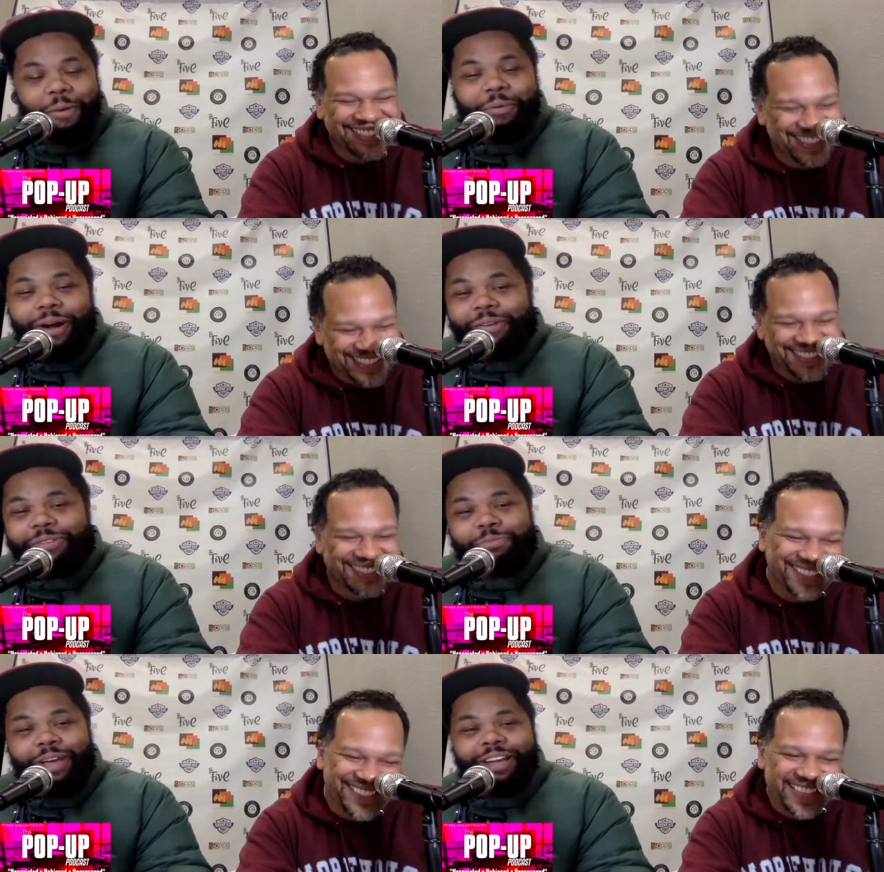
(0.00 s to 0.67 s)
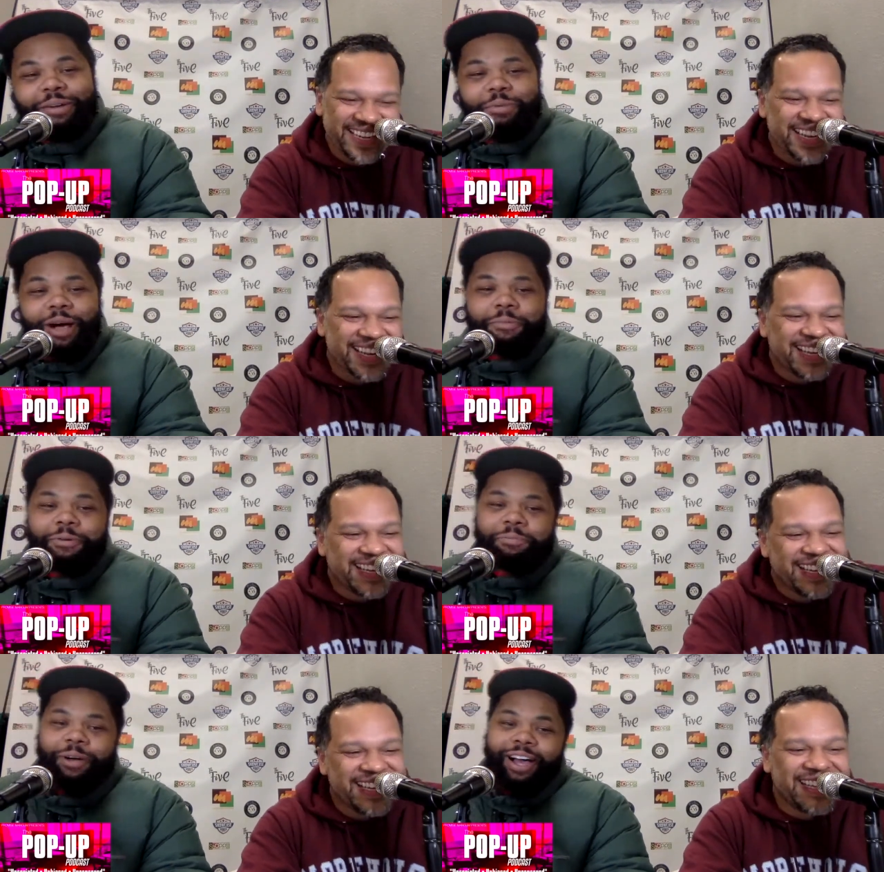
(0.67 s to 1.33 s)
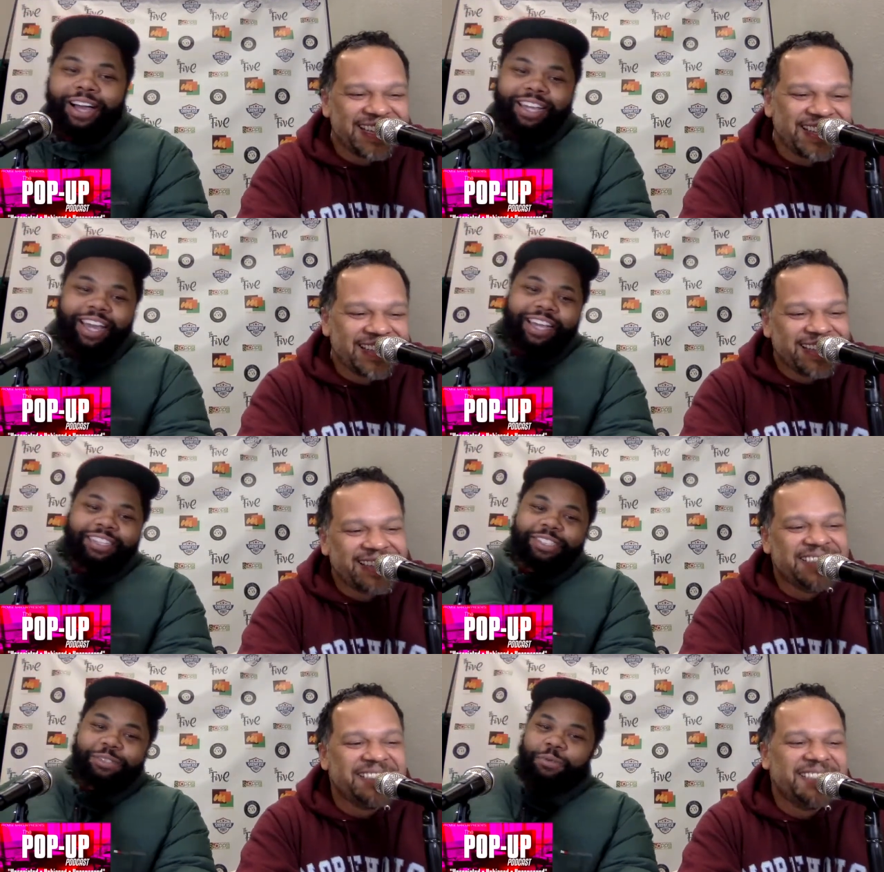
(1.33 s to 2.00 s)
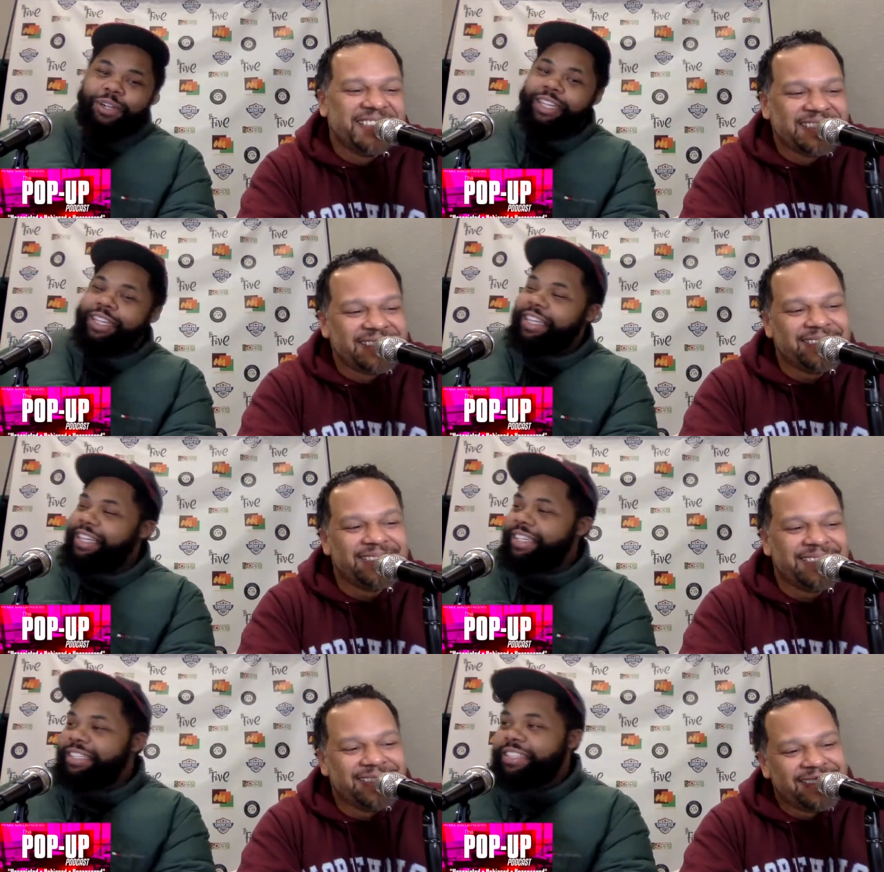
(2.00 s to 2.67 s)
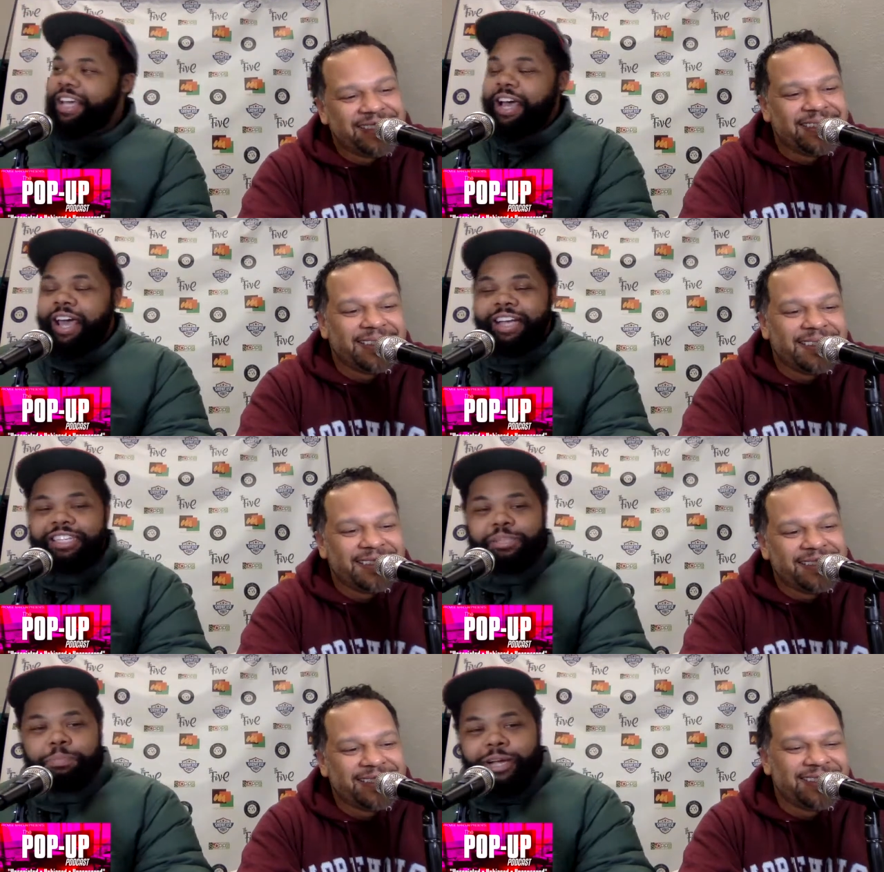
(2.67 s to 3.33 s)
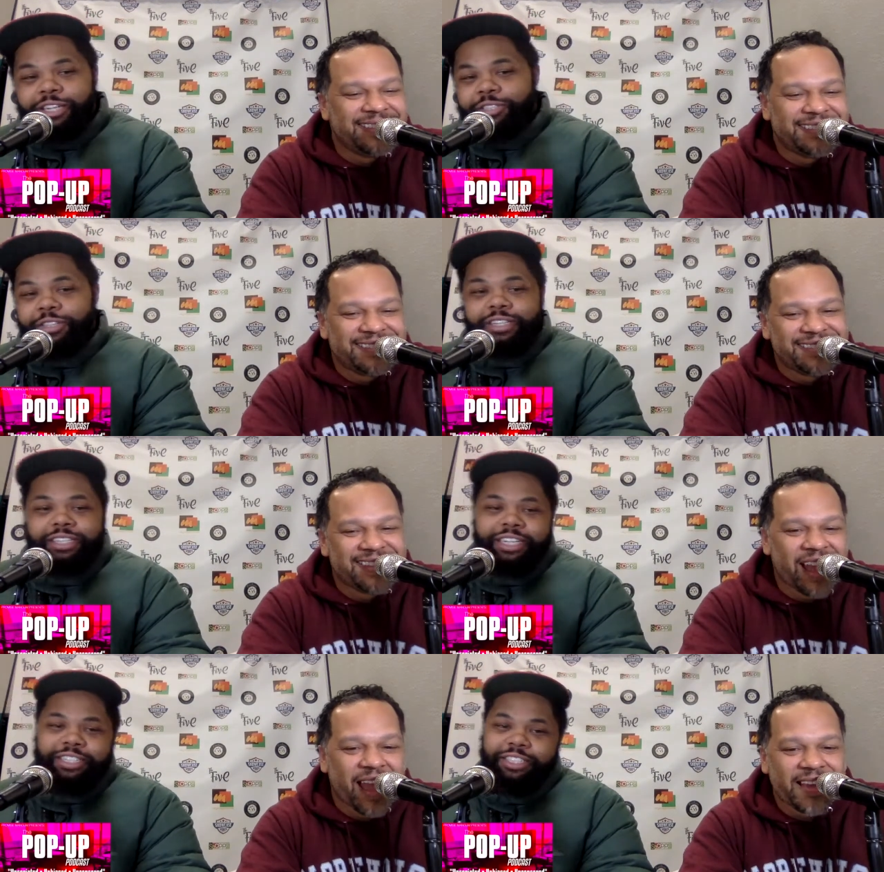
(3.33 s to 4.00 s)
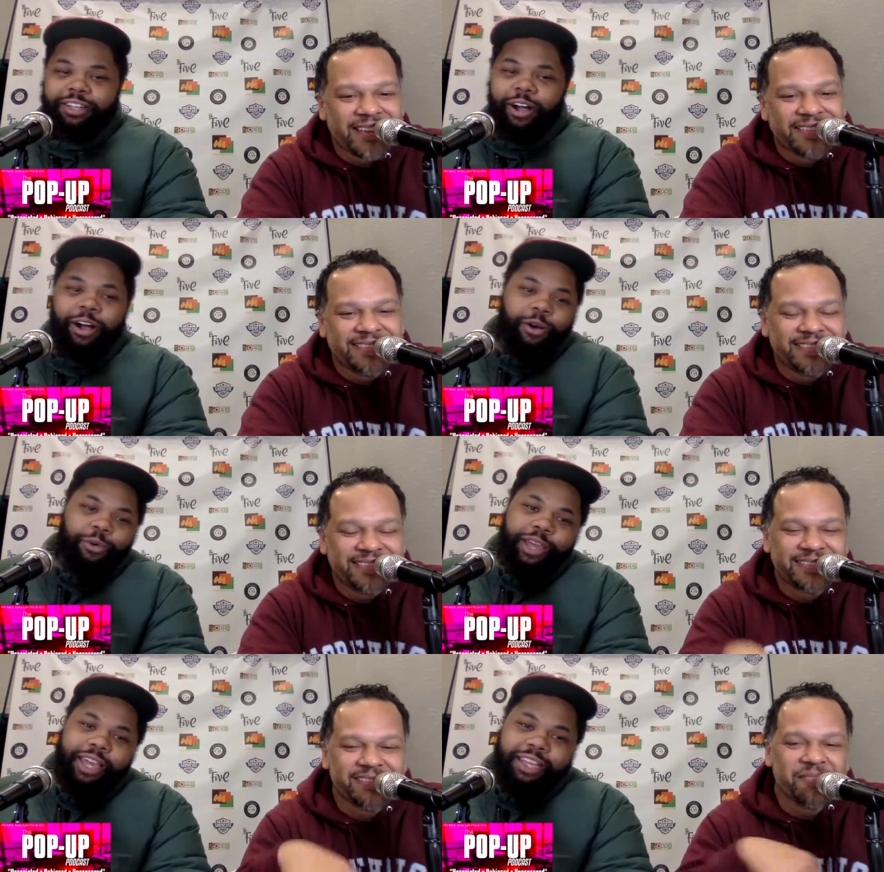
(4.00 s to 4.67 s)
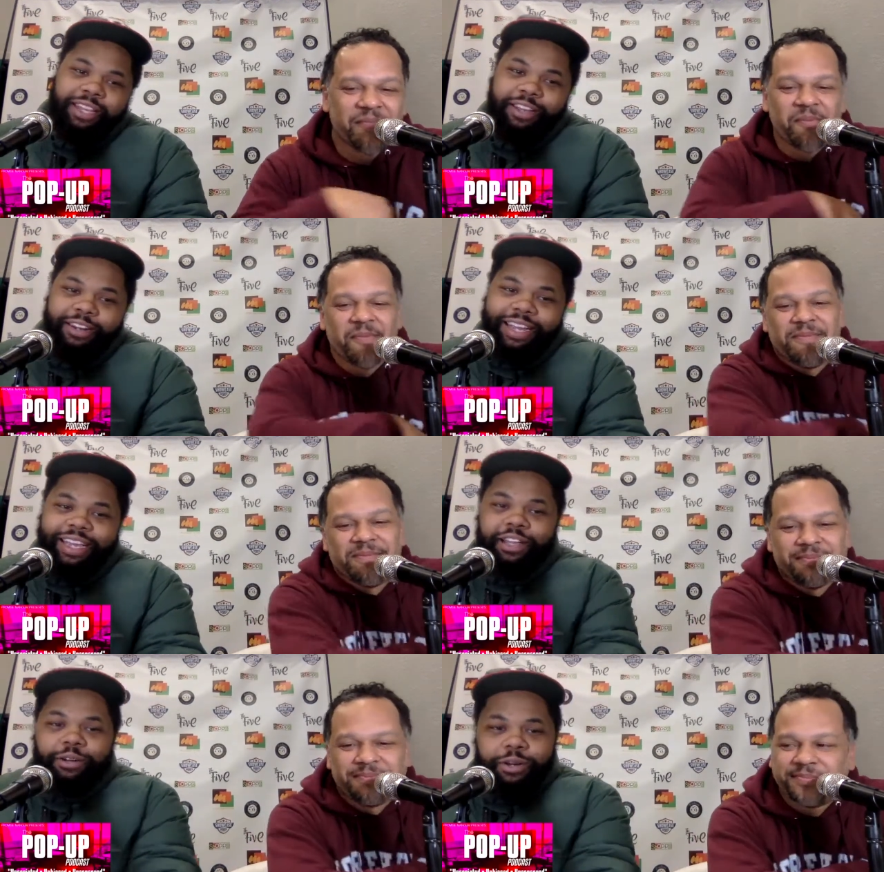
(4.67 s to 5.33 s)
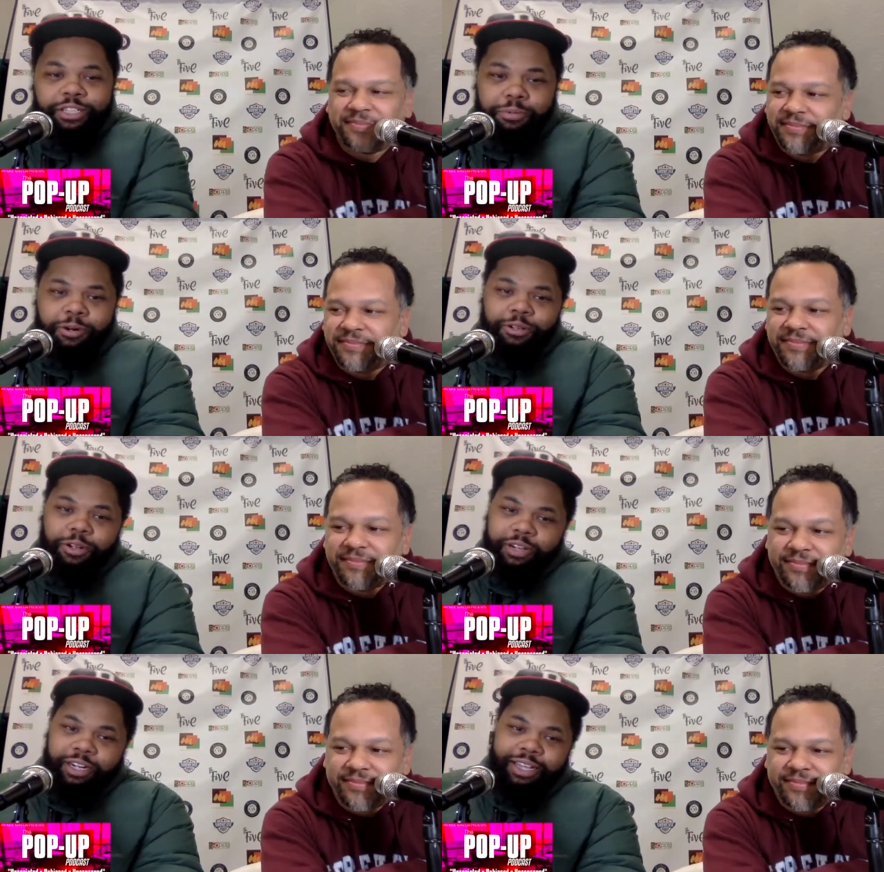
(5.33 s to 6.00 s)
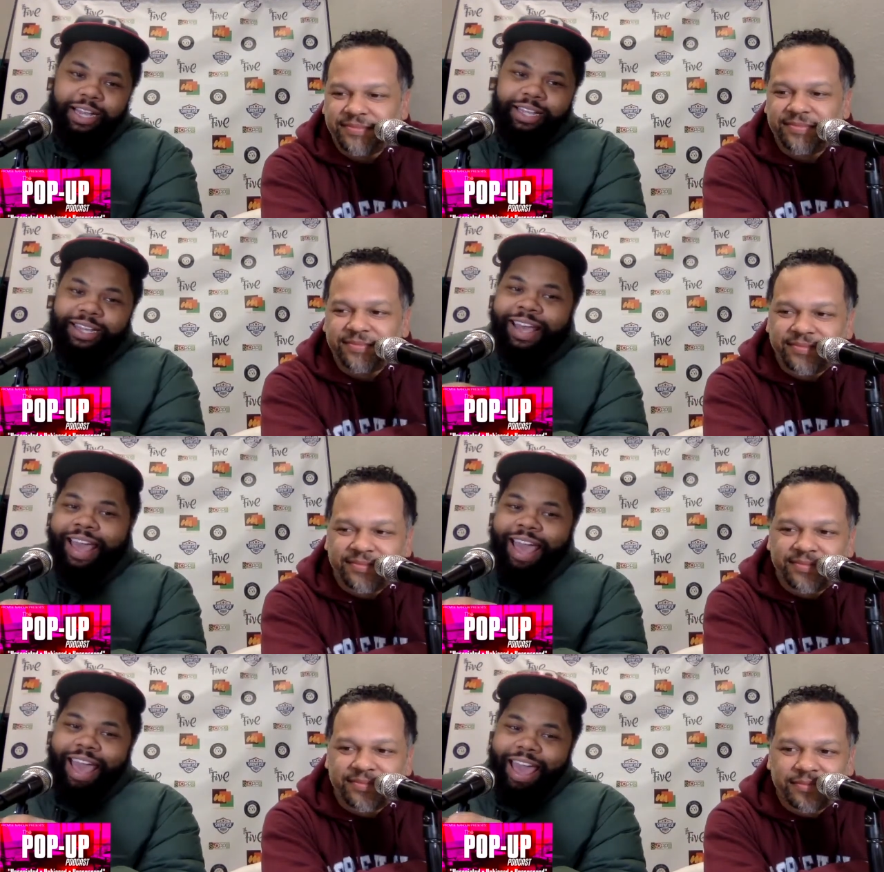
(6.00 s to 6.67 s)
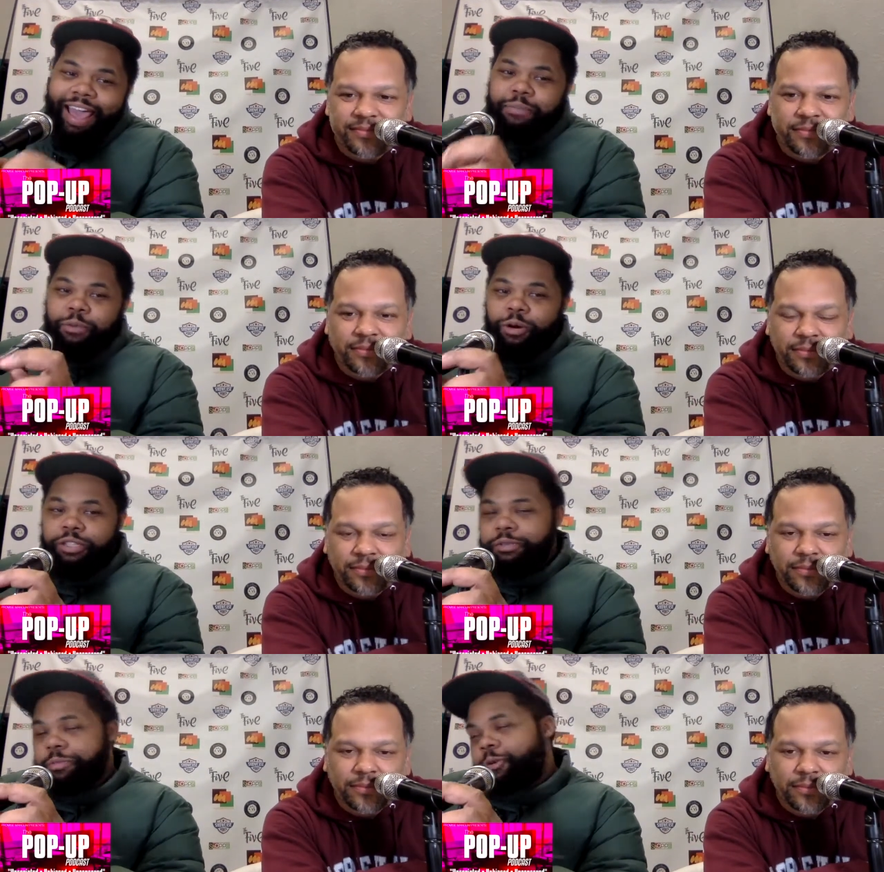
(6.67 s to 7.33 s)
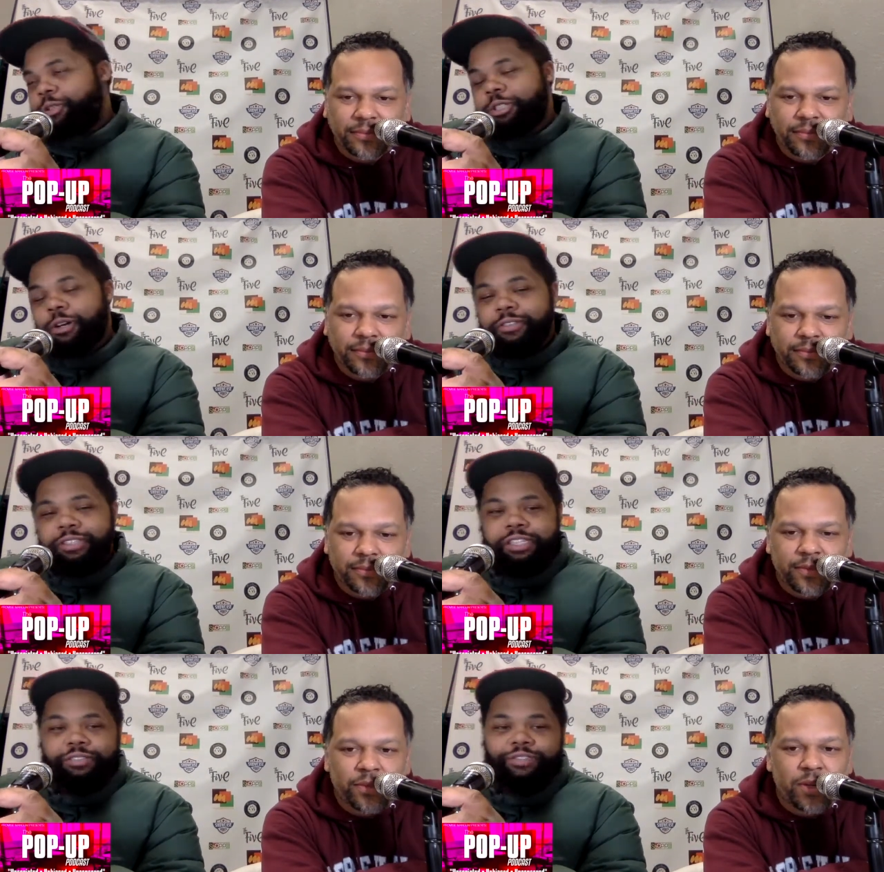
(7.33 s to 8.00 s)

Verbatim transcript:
Speaker 1: Promise Man gonna pop up podcast is what it is. A special edition, all the way in here in Greensboro, North Carolina, at Morgan Support Services,